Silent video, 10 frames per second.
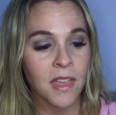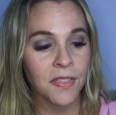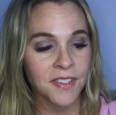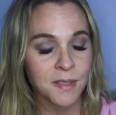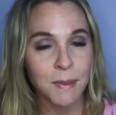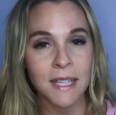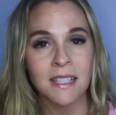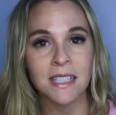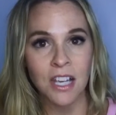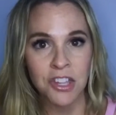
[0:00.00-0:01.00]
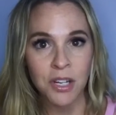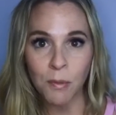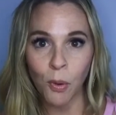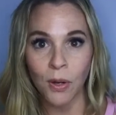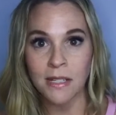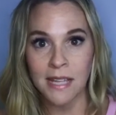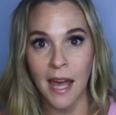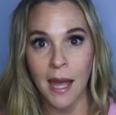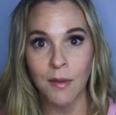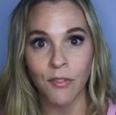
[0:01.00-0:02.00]
this being such an important
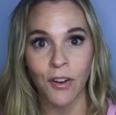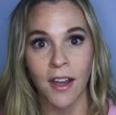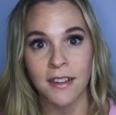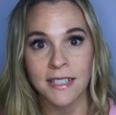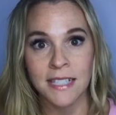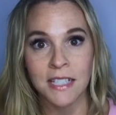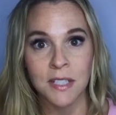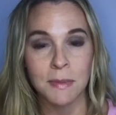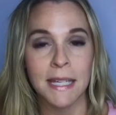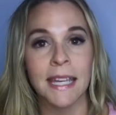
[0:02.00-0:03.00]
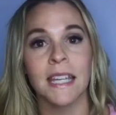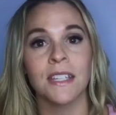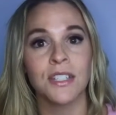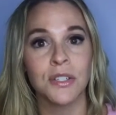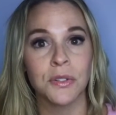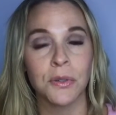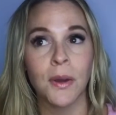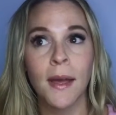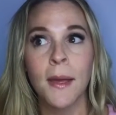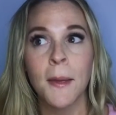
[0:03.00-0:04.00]
time for us to begin to
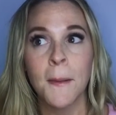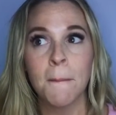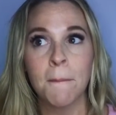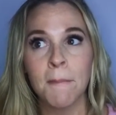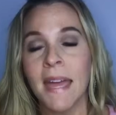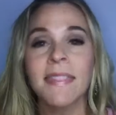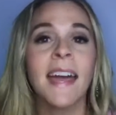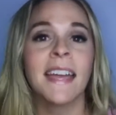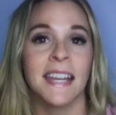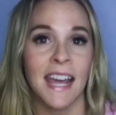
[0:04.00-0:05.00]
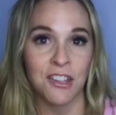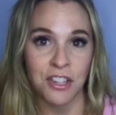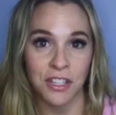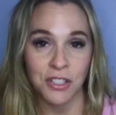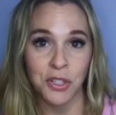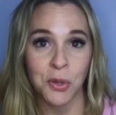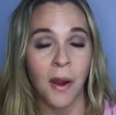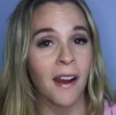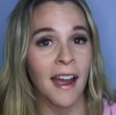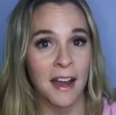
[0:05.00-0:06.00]
make that connection to
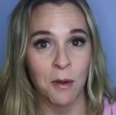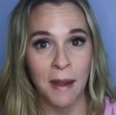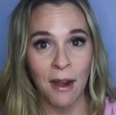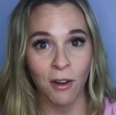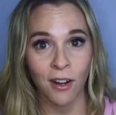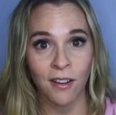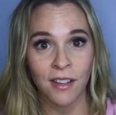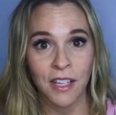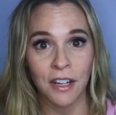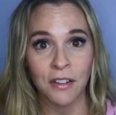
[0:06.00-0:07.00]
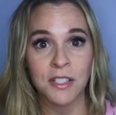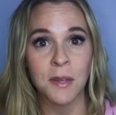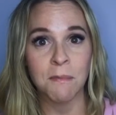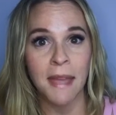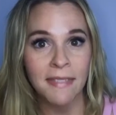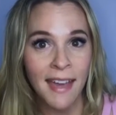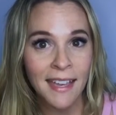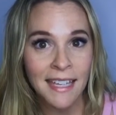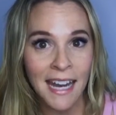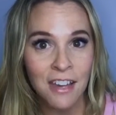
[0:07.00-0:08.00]
our higher power, you know, to make that
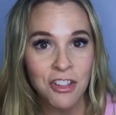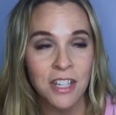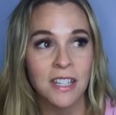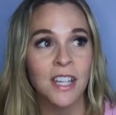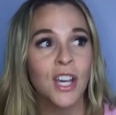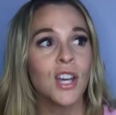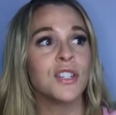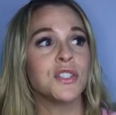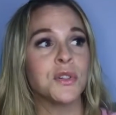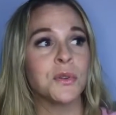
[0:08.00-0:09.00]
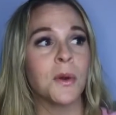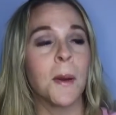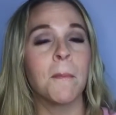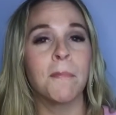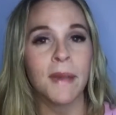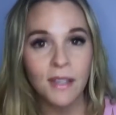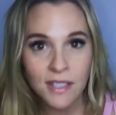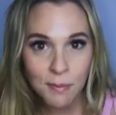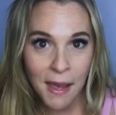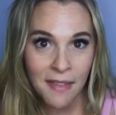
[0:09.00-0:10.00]
connection, to
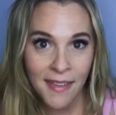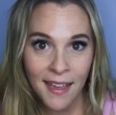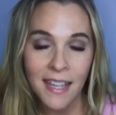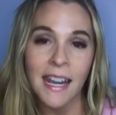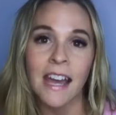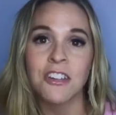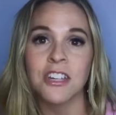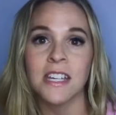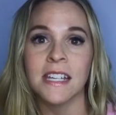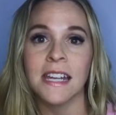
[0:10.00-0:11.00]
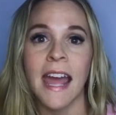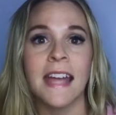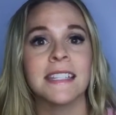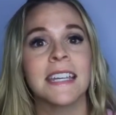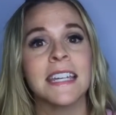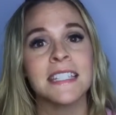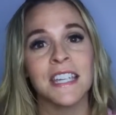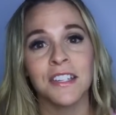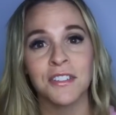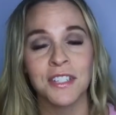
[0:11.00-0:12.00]
build upon that connection, and to
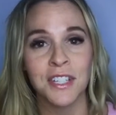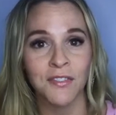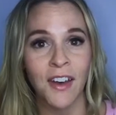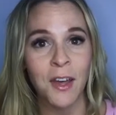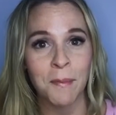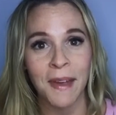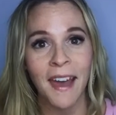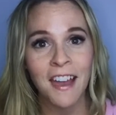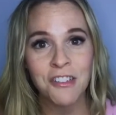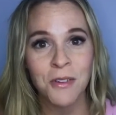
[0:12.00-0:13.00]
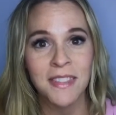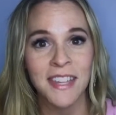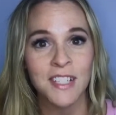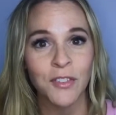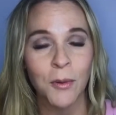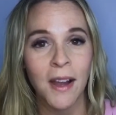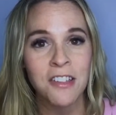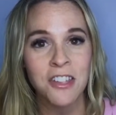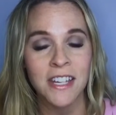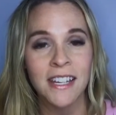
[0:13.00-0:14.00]
continue to develop it. Hi, Joy, thanks for
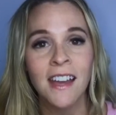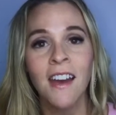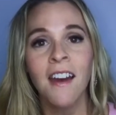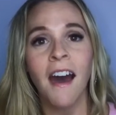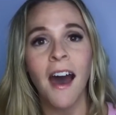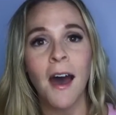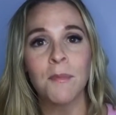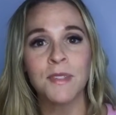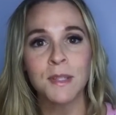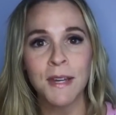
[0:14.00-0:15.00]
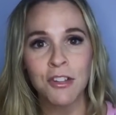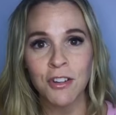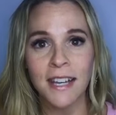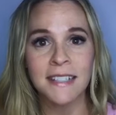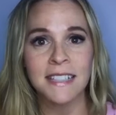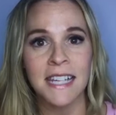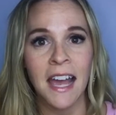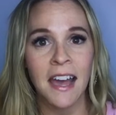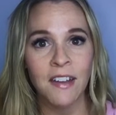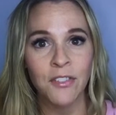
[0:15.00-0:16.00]
watching. Um, so make sure you guys say
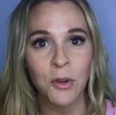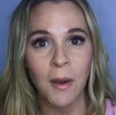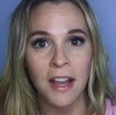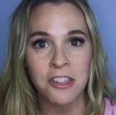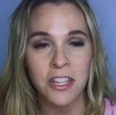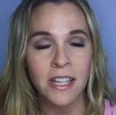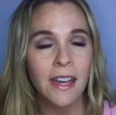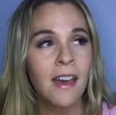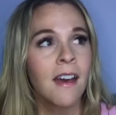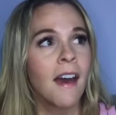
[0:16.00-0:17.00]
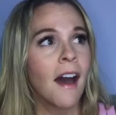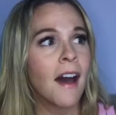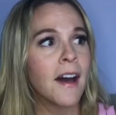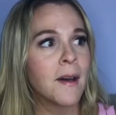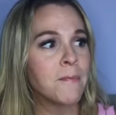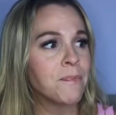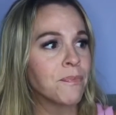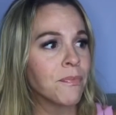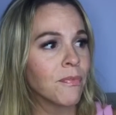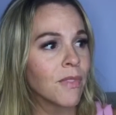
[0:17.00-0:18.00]
hi if you're watching. Um,
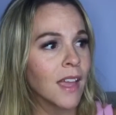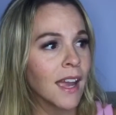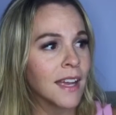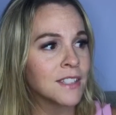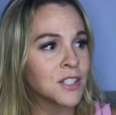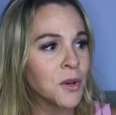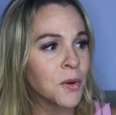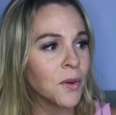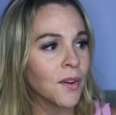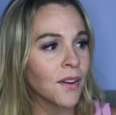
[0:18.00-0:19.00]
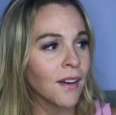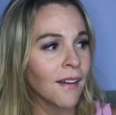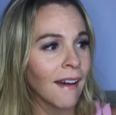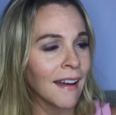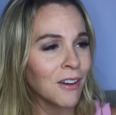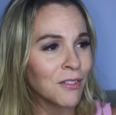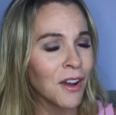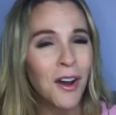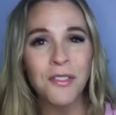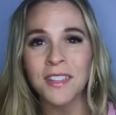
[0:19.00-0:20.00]
and so, I don't
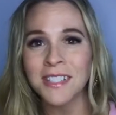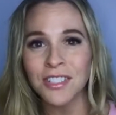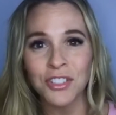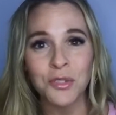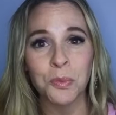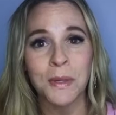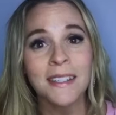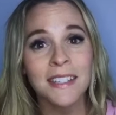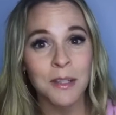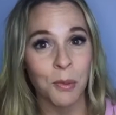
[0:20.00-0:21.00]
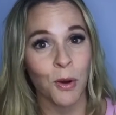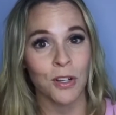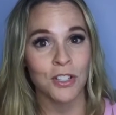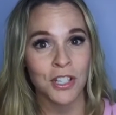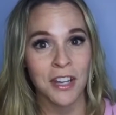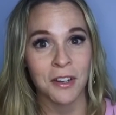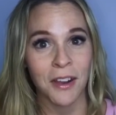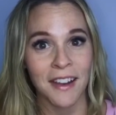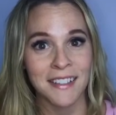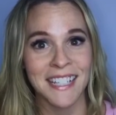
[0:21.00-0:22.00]
know, this is just really important shit, you
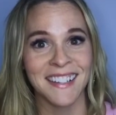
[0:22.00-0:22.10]
guys.